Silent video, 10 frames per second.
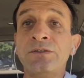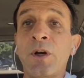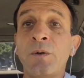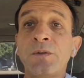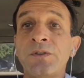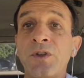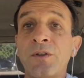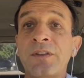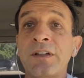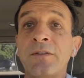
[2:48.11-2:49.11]
Those
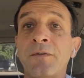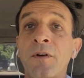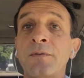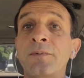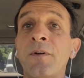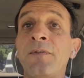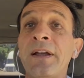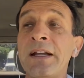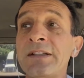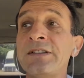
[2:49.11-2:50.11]
toxic forms of
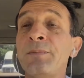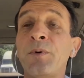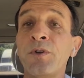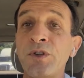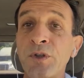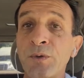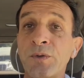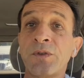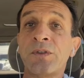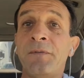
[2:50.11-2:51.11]
energy
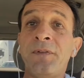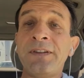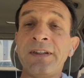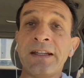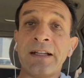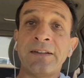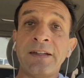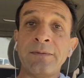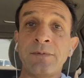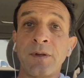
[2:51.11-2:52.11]
produce physical
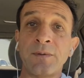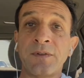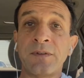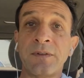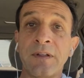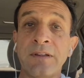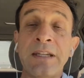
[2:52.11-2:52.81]
symptoms